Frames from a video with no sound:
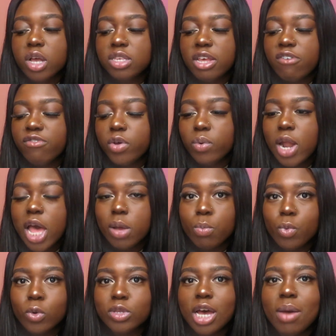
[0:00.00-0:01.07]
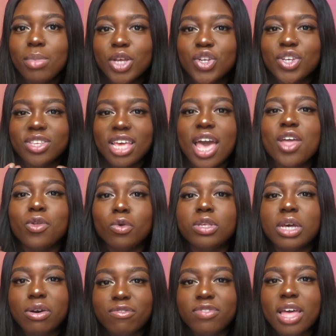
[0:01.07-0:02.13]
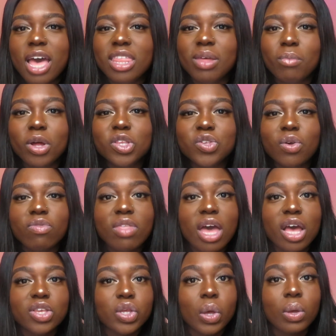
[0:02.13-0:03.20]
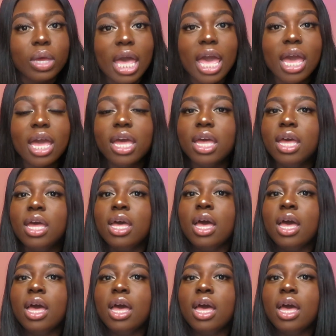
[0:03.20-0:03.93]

because I feel like more time is just getting yourself there, and then once you're there it's okay.